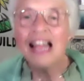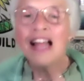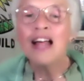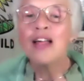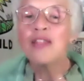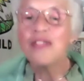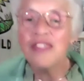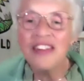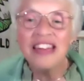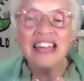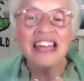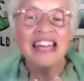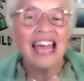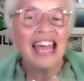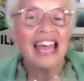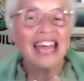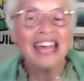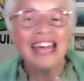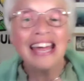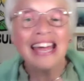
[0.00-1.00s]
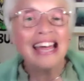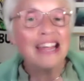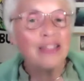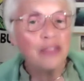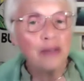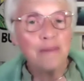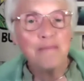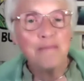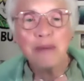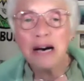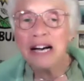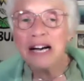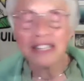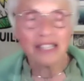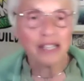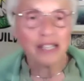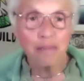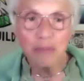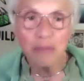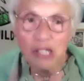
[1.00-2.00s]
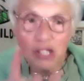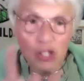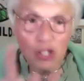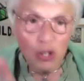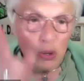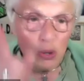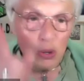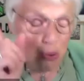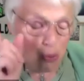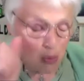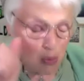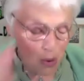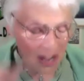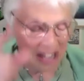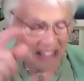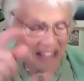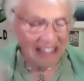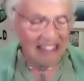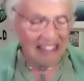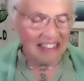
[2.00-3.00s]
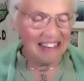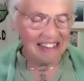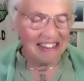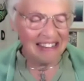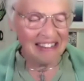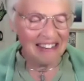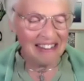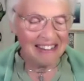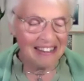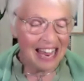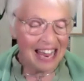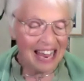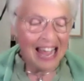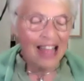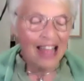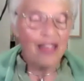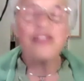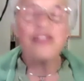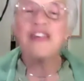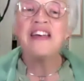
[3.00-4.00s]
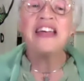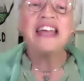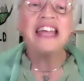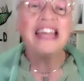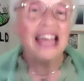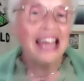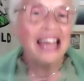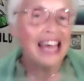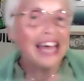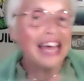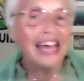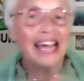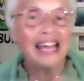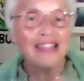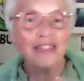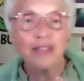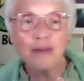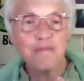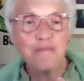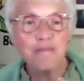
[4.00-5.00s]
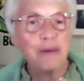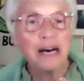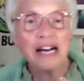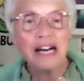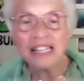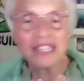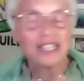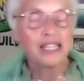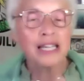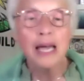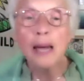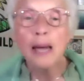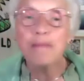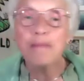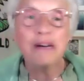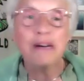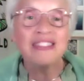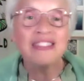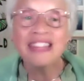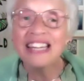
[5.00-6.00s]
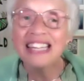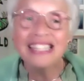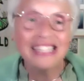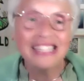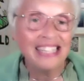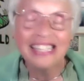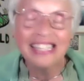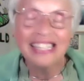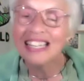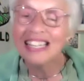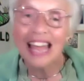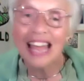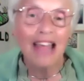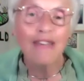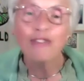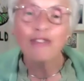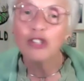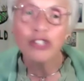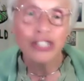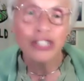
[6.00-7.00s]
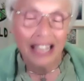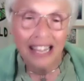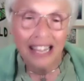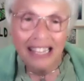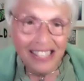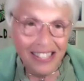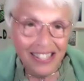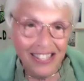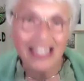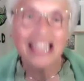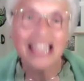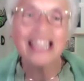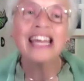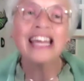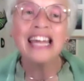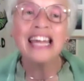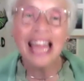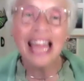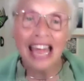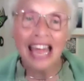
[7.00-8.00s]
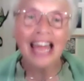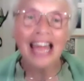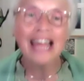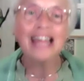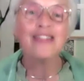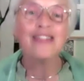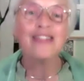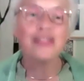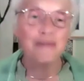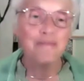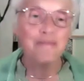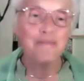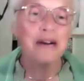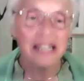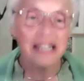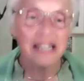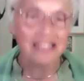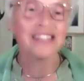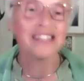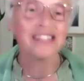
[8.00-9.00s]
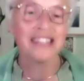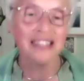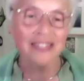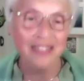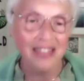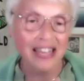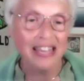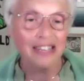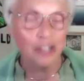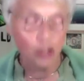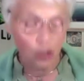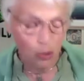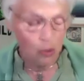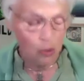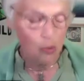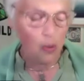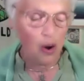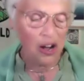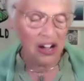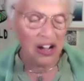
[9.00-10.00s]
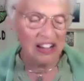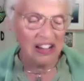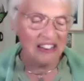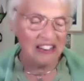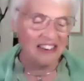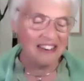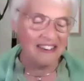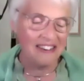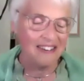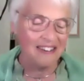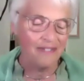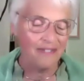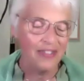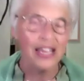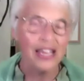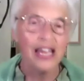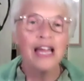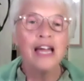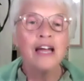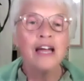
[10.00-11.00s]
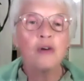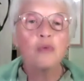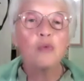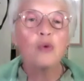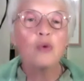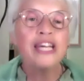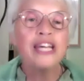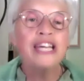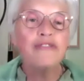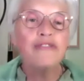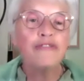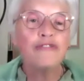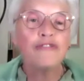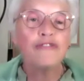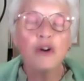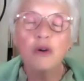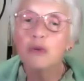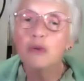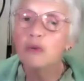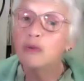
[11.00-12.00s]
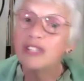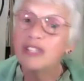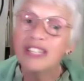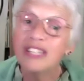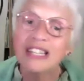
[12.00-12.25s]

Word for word: They had the bucks, but you won. They had the bucks, but they didn't have your guts. They had the bucks, and that you won. We phoned and